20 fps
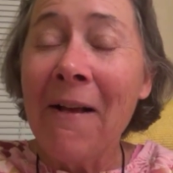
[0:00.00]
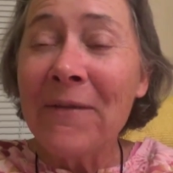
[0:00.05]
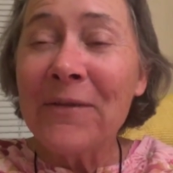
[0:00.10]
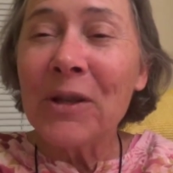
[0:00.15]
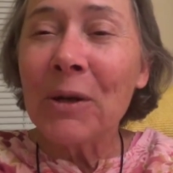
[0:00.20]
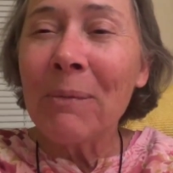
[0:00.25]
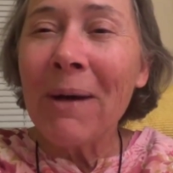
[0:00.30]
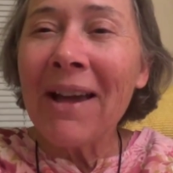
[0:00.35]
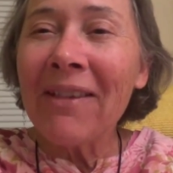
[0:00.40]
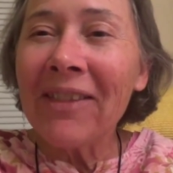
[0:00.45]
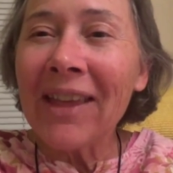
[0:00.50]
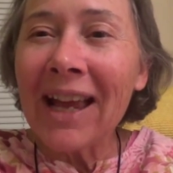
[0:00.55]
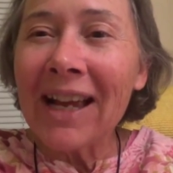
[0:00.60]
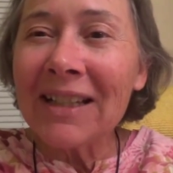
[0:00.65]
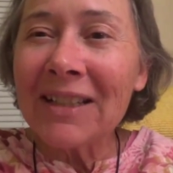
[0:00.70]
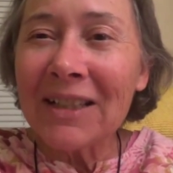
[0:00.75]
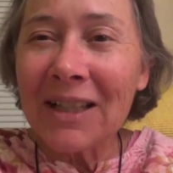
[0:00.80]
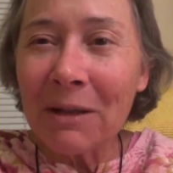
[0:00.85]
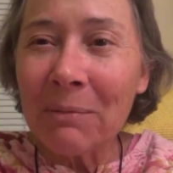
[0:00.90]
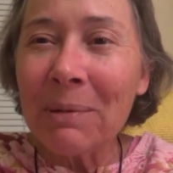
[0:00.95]
So my
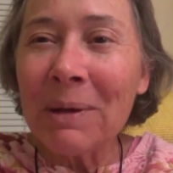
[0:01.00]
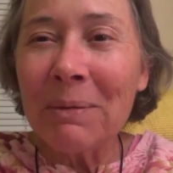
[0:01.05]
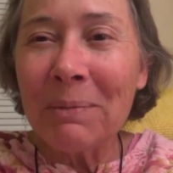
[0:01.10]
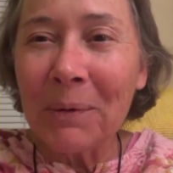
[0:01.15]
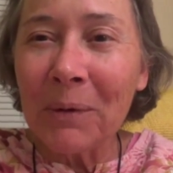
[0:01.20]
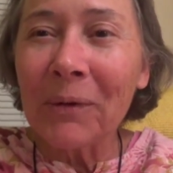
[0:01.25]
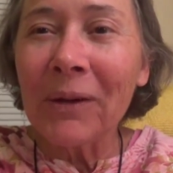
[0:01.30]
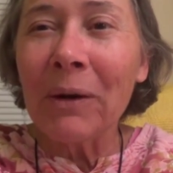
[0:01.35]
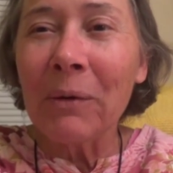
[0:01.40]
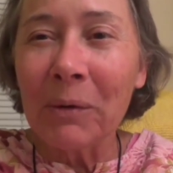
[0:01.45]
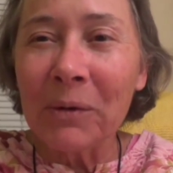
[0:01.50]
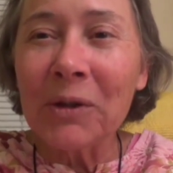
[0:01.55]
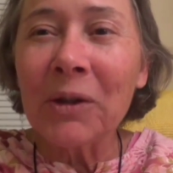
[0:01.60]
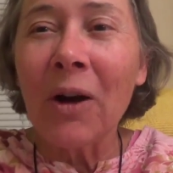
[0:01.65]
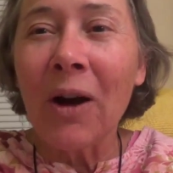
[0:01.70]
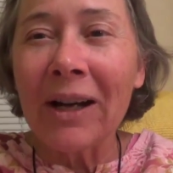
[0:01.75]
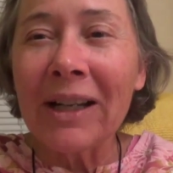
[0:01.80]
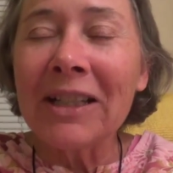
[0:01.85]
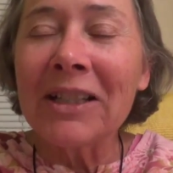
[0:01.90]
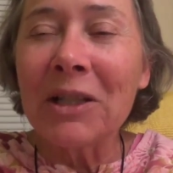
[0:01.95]
thanks to the people that were
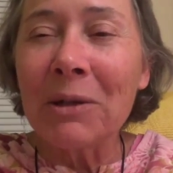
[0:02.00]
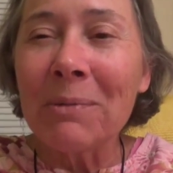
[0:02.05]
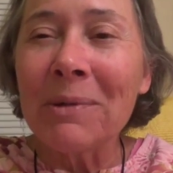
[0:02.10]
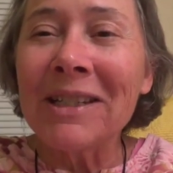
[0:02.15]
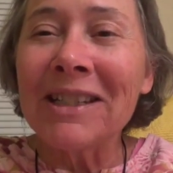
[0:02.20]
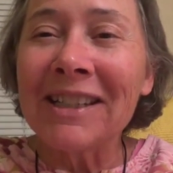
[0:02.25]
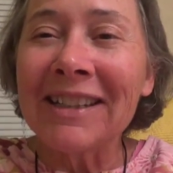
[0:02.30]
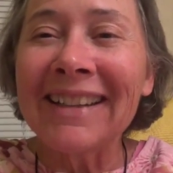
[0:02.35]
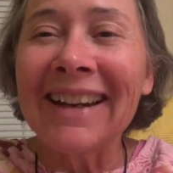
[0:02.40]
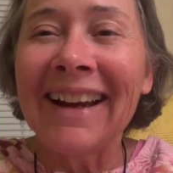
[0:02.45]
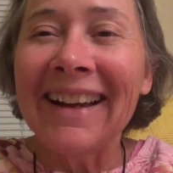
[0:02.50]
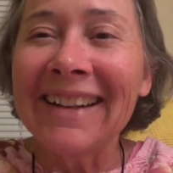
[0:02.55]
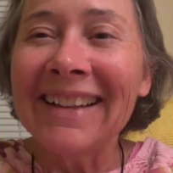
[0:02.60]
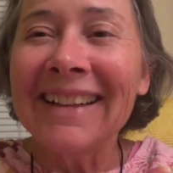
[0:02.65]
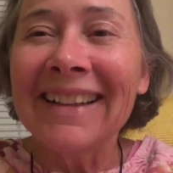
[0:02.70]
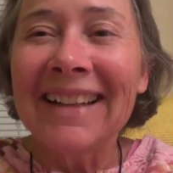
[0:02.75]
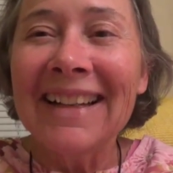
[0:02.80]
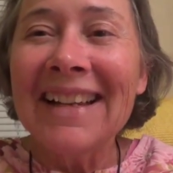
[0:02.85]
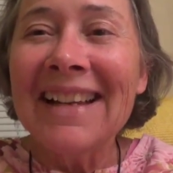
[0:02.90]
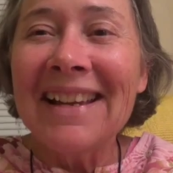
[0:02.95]
talking to me tonight